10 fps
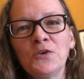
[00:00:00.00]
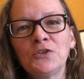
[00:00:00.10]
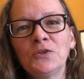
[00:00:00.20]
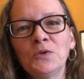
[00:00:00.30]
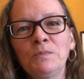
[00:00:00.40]

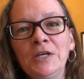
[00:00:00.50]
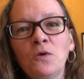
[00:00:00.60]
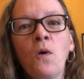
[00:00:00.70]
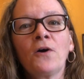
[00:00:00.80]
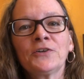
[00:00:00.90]
to be
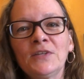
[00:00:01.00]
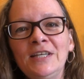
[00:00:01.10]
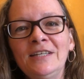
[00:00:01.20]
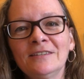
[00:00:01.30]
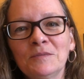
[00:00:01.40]

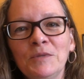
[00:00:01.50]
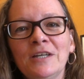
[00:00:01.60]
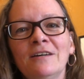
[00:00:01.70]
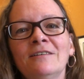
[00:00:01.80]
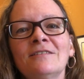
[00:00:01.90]
quarantined,
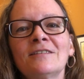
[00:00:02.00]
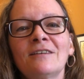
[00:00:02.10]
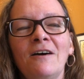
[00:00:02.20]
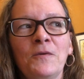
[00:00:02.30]
because